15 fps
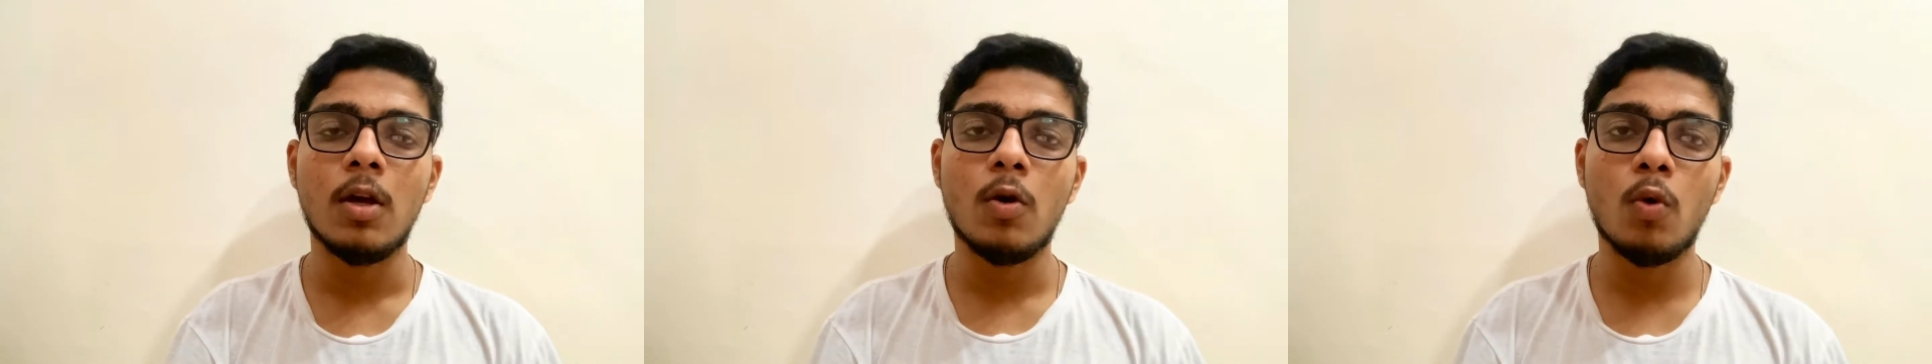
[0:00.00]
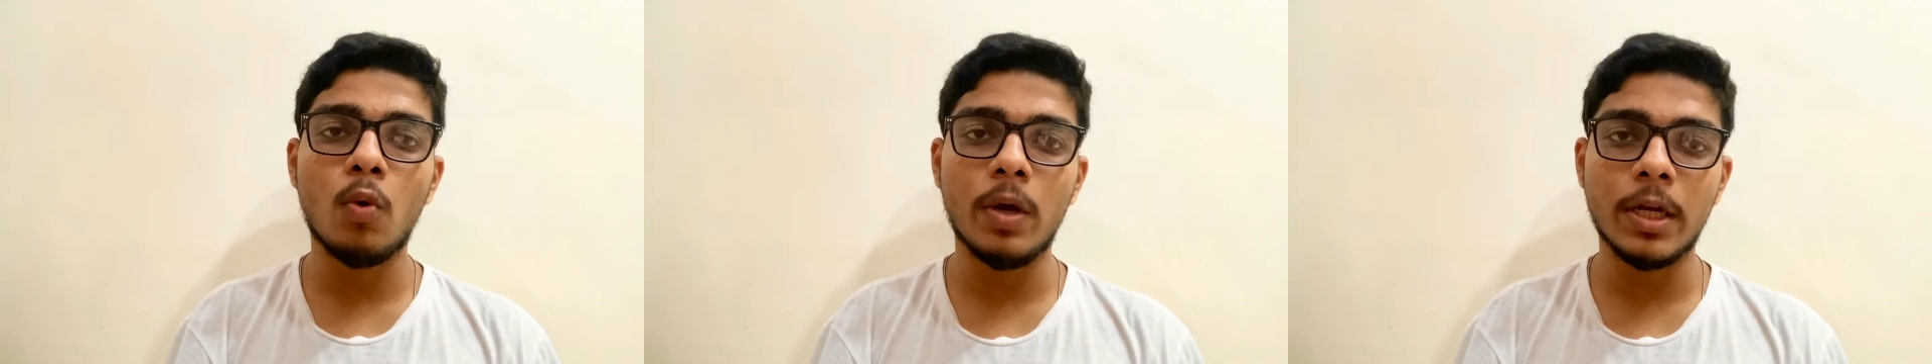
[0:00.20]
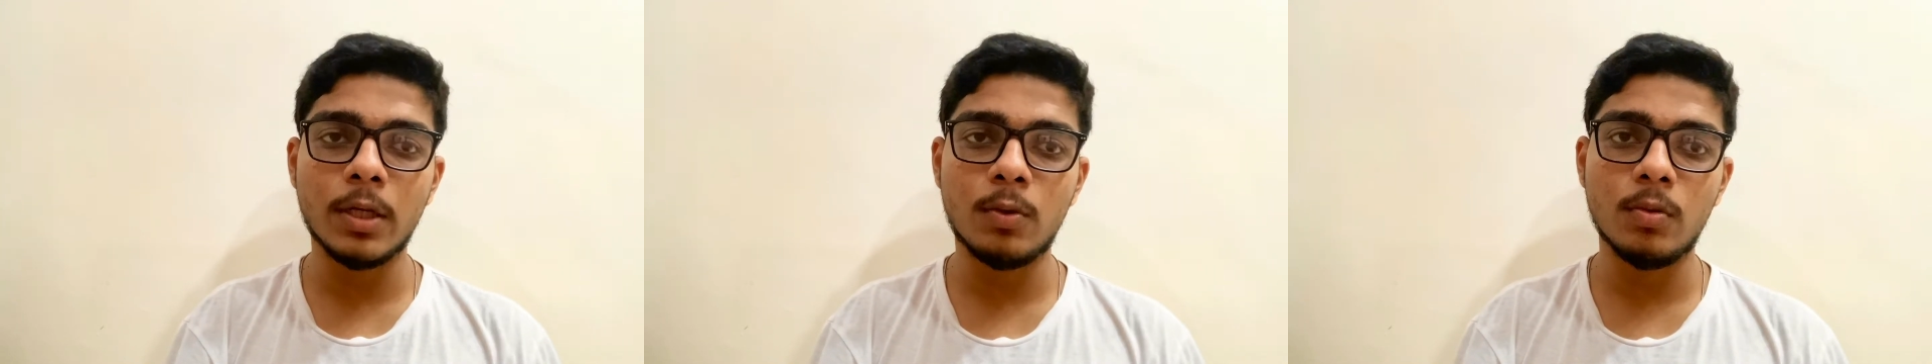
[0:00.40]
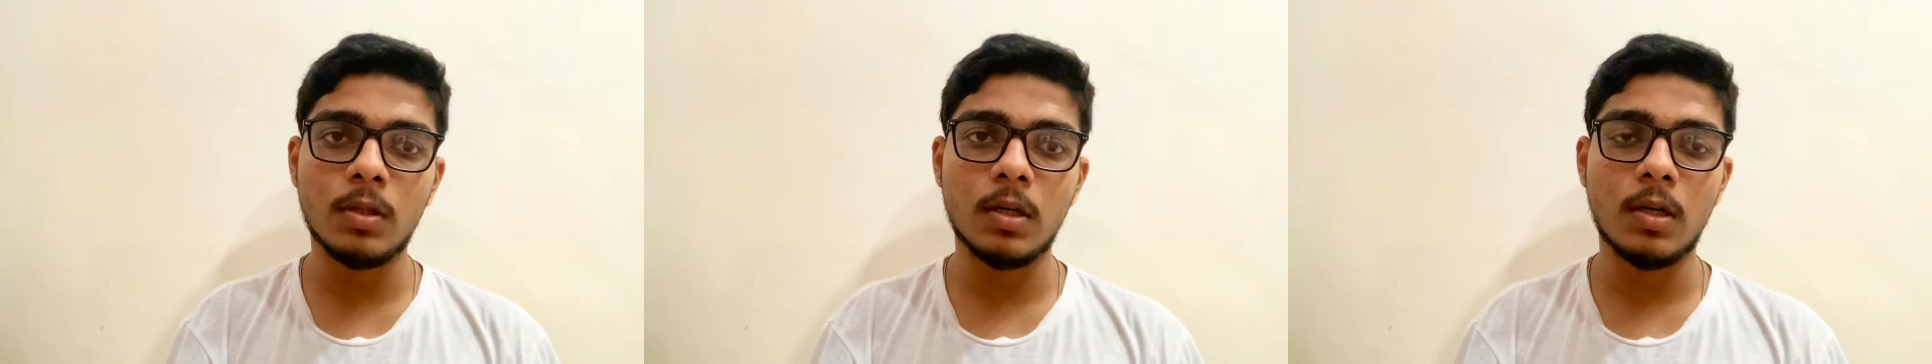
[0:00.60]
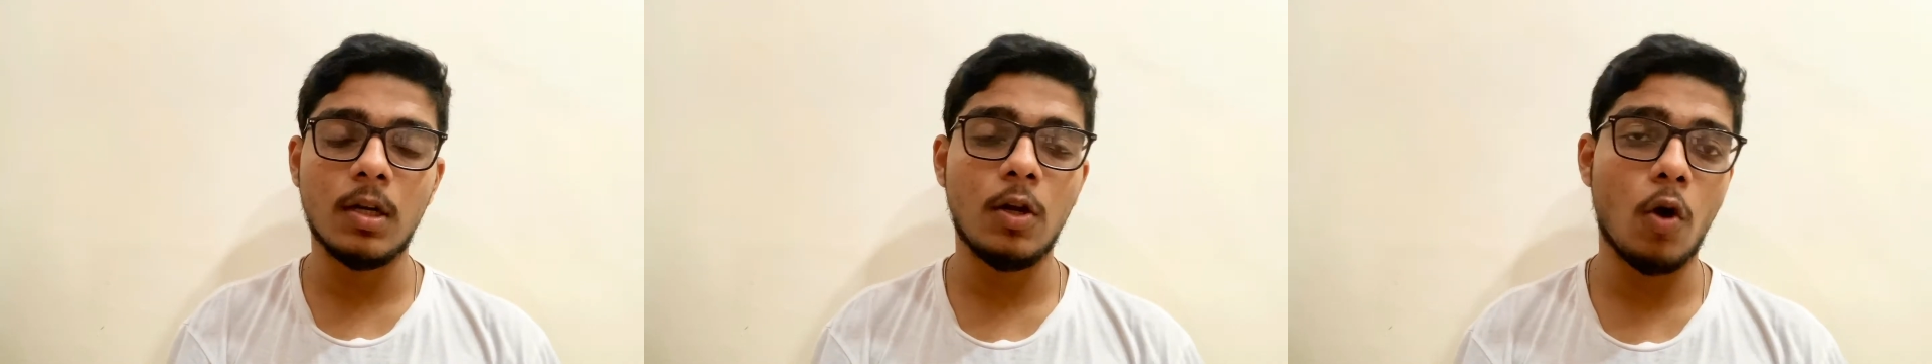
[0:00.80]
owing to
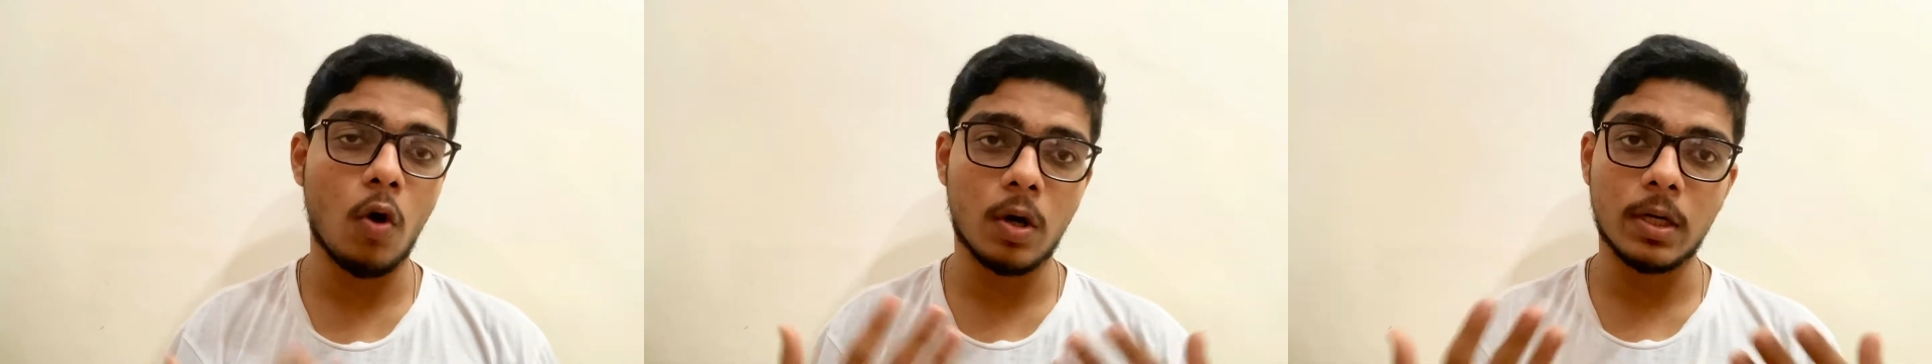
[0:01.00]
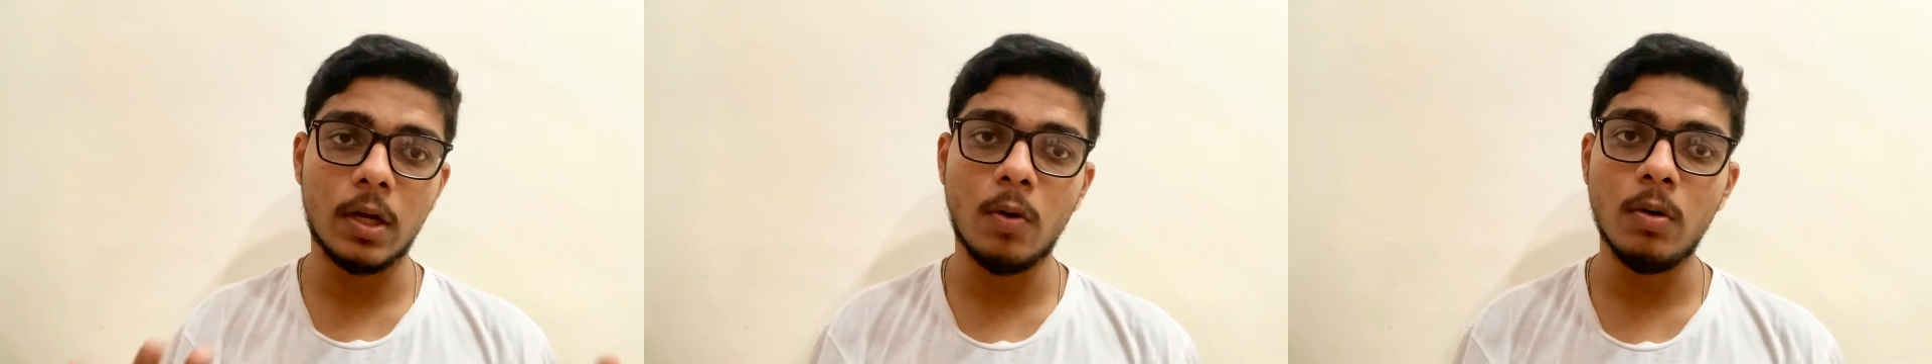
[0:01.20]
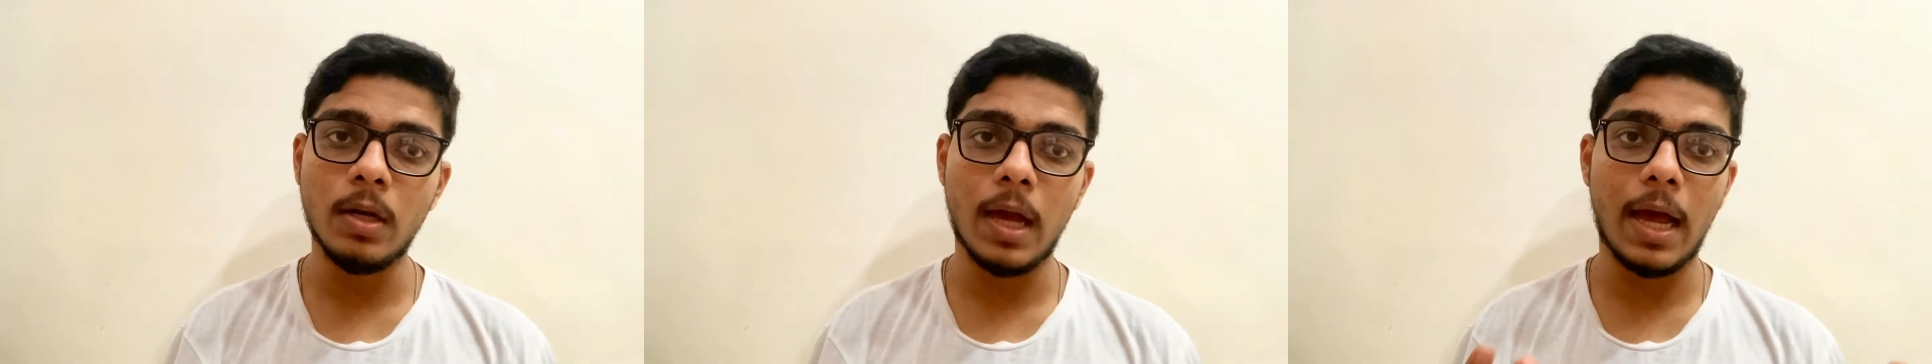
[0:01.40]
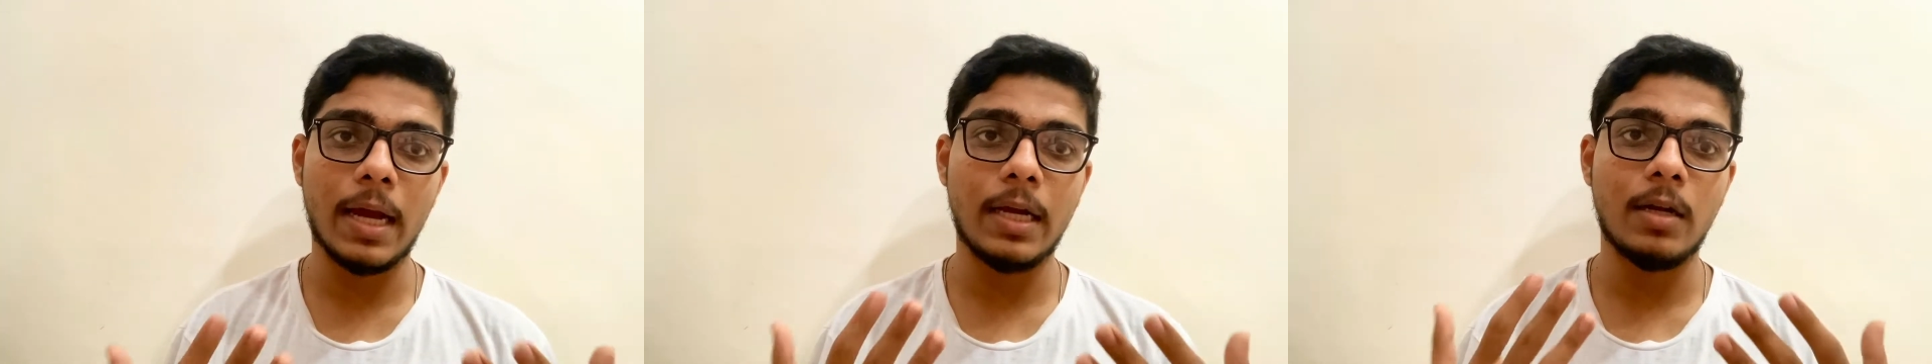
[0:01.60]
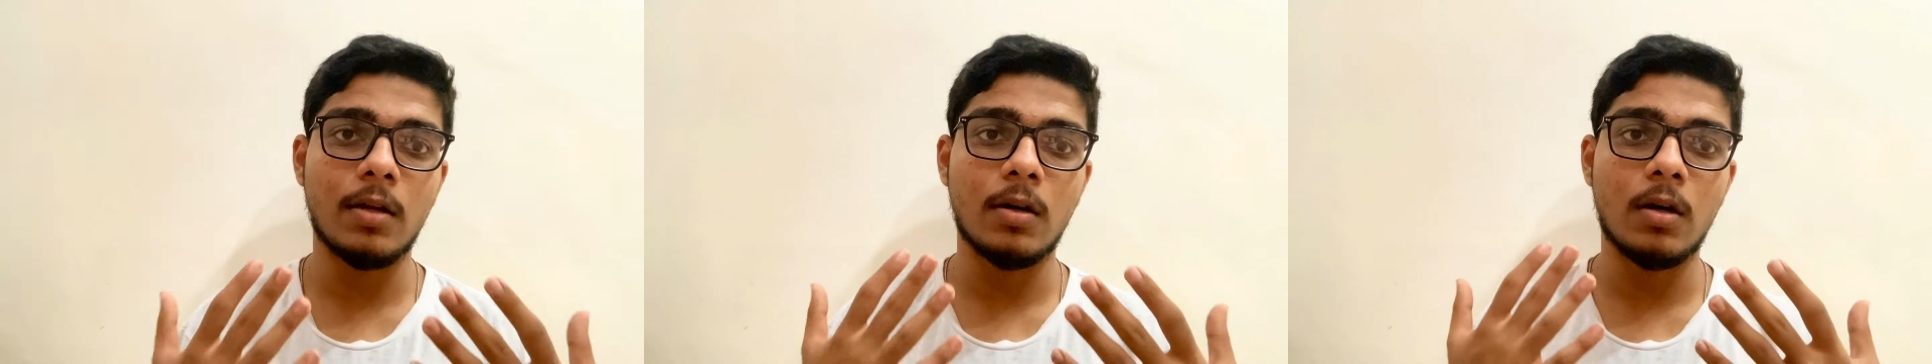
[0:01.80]
the lockdown
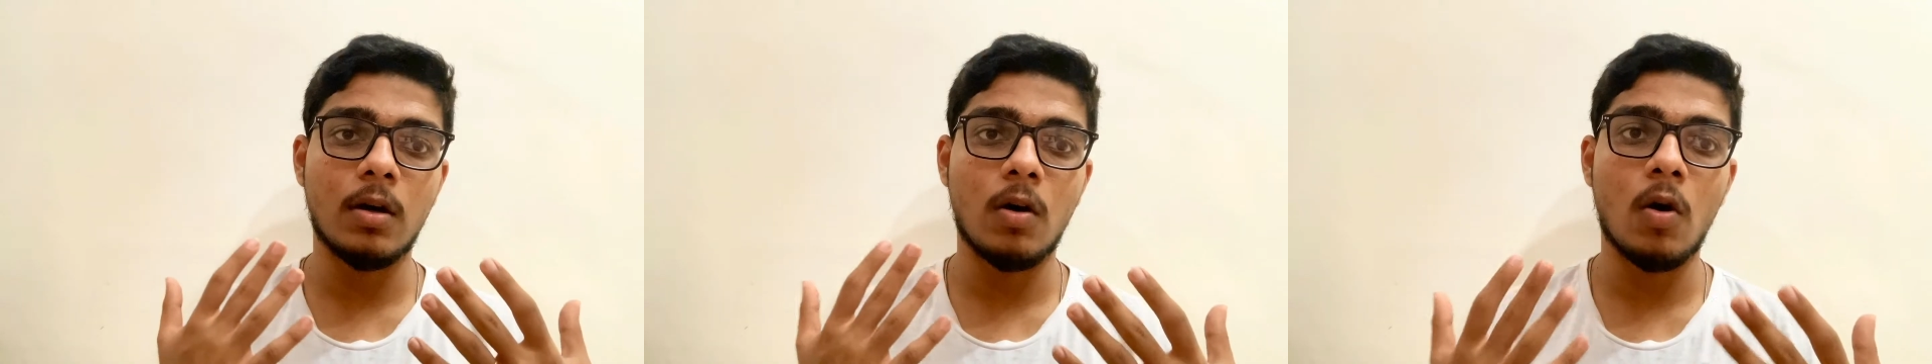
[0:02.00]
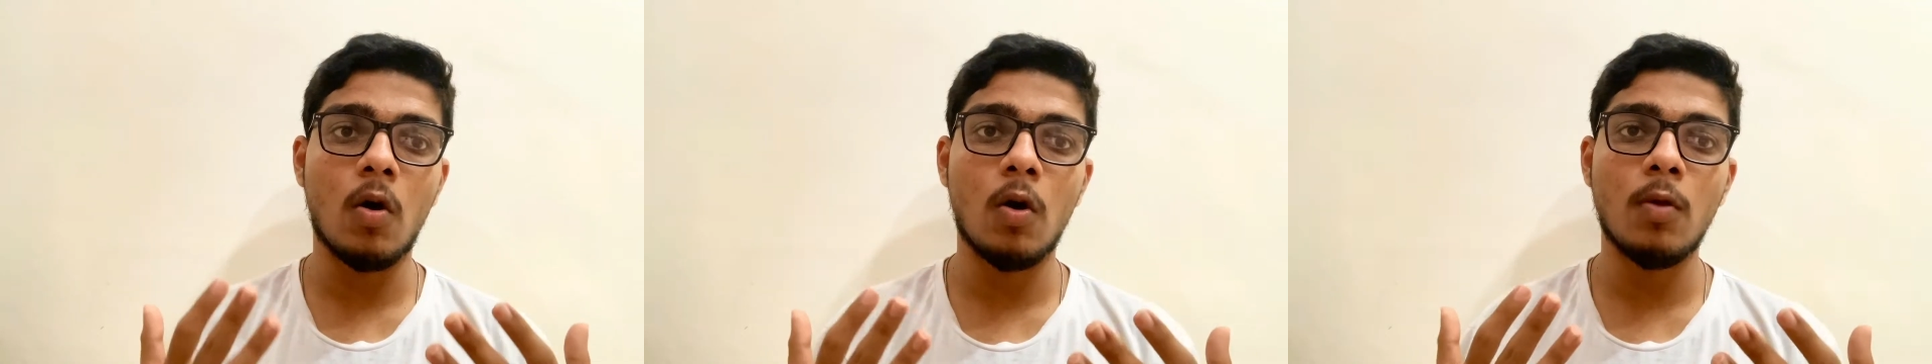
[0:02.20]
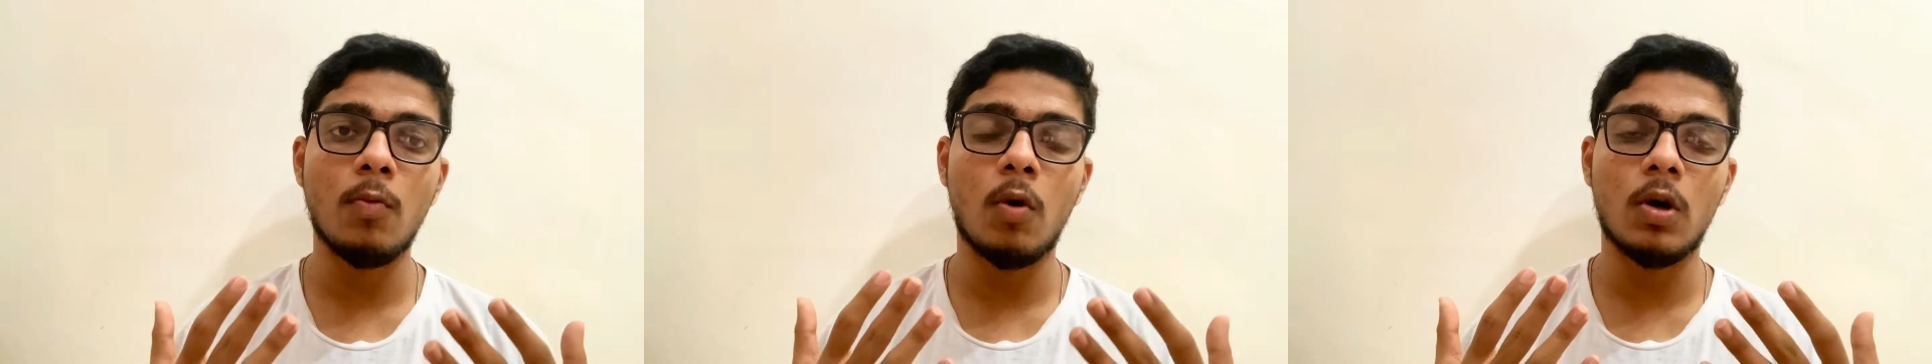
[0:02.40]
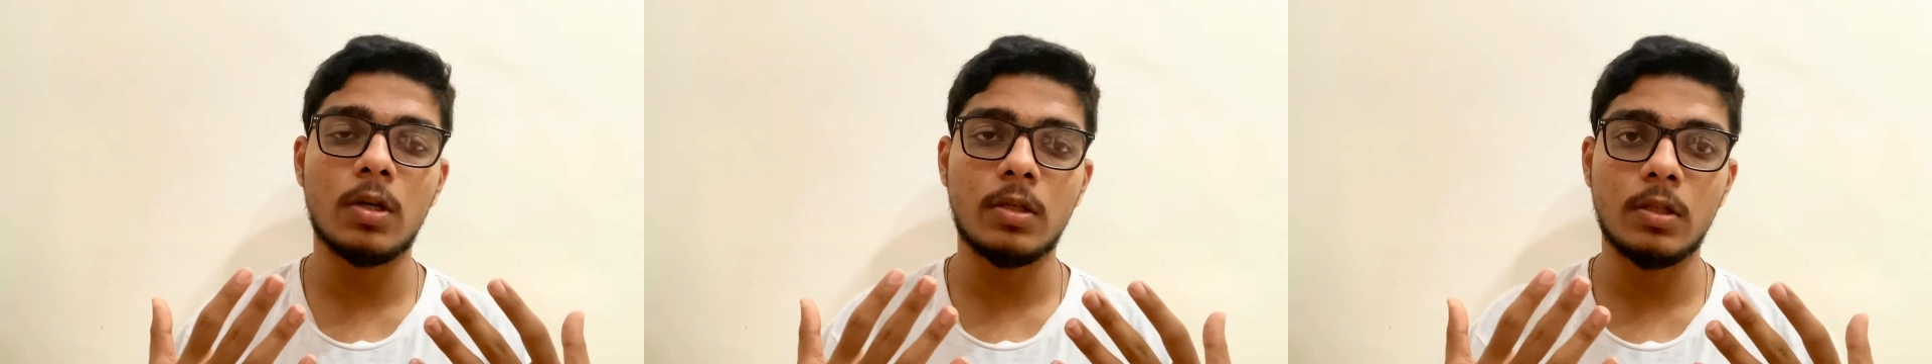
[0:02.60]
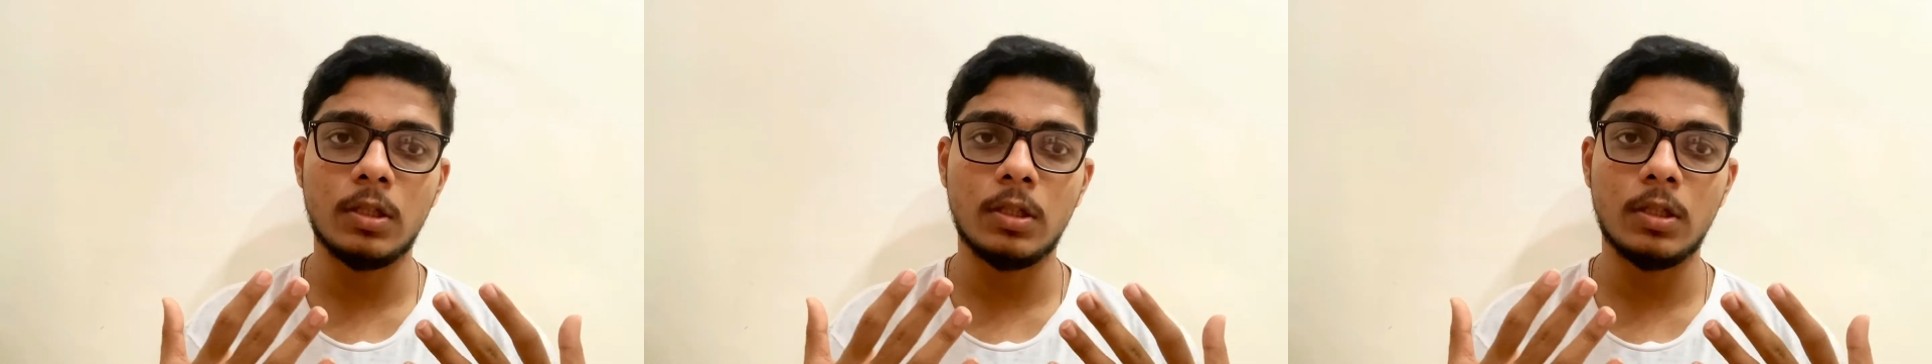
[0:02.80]
and all what